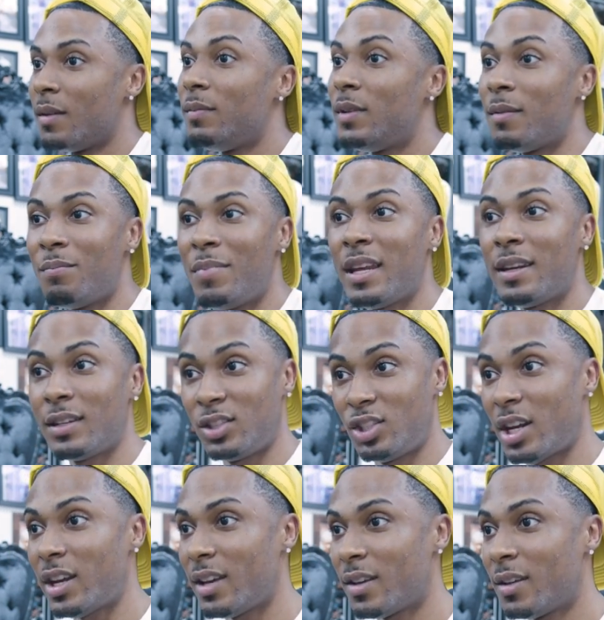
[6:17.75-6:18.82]
then been in
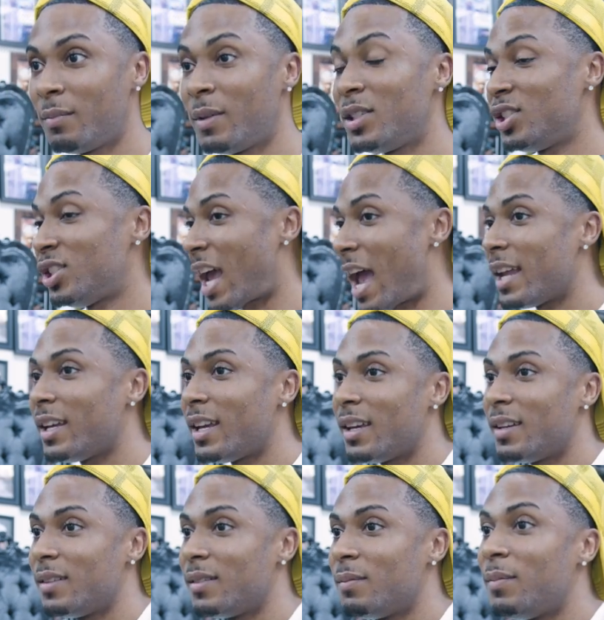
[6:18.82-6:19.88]
jail, been shot at,